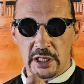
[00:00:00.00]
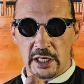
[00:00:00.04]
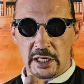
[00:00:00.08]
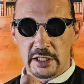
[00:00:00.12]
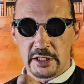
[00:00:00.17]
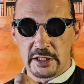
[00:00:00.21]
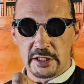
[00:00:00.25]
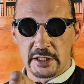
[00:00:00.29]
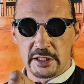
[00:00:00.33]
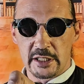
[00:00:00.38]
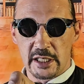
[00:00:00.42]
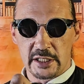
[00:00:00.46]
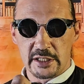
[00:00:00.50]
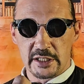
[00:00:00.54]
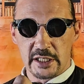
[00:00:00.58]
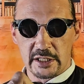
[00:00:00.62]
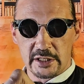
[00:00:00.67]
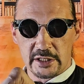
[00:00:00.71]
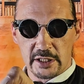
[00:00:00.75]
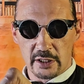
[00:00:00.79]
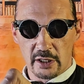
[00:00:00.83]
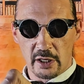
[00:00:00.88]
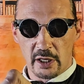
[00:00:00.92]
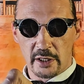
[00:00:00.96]
it into their
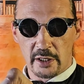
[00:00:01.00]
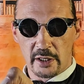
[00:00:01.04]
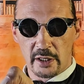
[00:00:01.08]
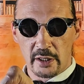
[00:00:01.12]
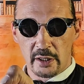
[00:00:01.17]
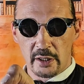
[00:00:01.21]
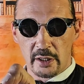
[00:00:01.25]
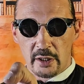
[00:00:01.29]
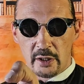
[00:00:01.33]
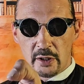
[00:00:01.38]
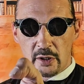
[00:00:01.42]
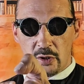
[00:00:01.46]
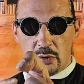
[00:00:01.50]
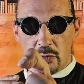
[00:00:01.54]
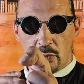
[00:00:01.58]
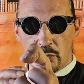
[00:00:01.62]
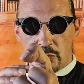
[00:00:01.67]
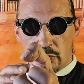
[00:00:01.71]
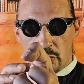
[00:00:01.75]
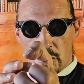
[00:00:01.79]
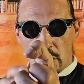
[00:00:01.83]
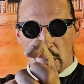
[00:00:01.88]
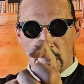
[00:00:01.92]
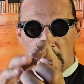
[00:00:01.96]
center line with
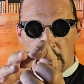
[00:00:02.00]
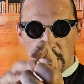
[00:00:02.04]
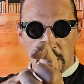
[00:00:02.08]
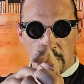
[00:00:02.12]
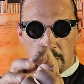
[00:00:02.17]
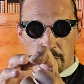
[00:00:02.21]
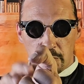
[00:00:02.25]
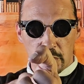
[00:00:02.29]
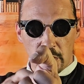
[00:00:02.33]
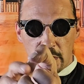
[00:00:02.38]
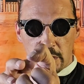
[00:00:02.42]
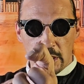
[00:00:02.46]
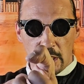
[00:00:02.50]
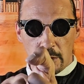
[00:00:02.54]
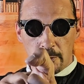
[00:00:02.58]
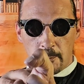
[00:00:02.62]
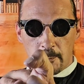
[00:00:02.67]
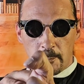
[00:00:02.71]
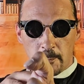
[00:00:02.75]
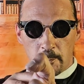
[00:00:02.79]
your hand upside down.